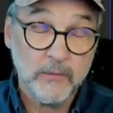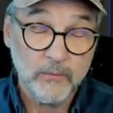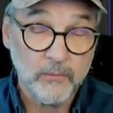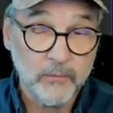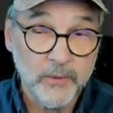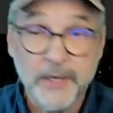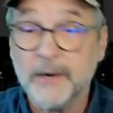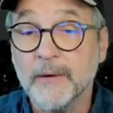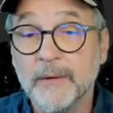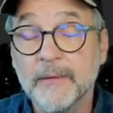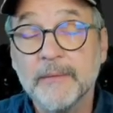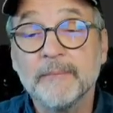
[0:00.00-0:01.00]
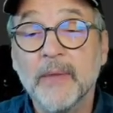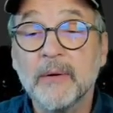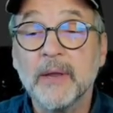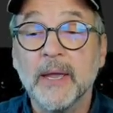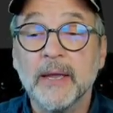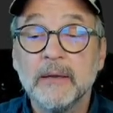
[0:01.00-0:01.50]
Weird.
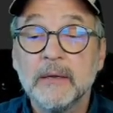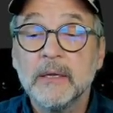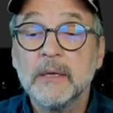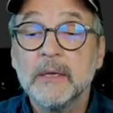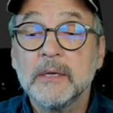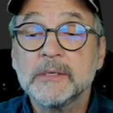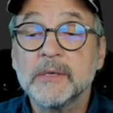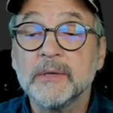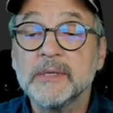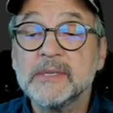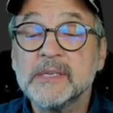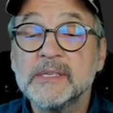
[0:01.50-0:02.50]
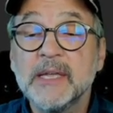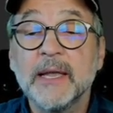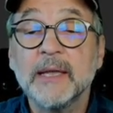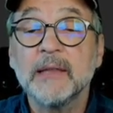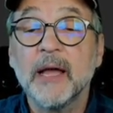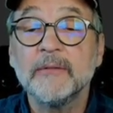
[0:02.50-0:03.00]
Okay. So this is
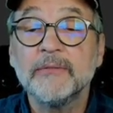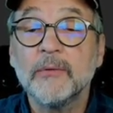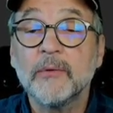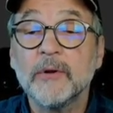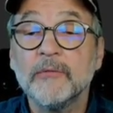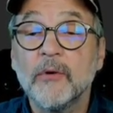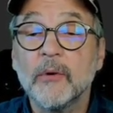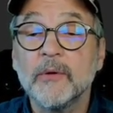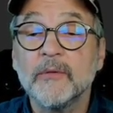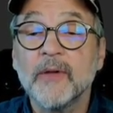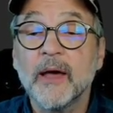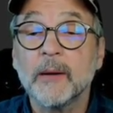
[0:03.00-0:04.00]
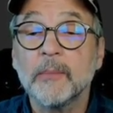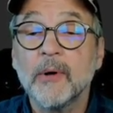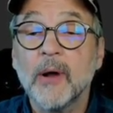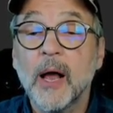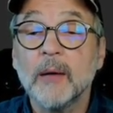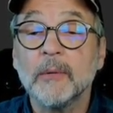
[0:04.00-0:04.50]
saying line 44, we've got a
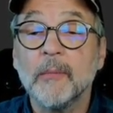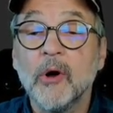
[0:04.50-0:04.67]
problem.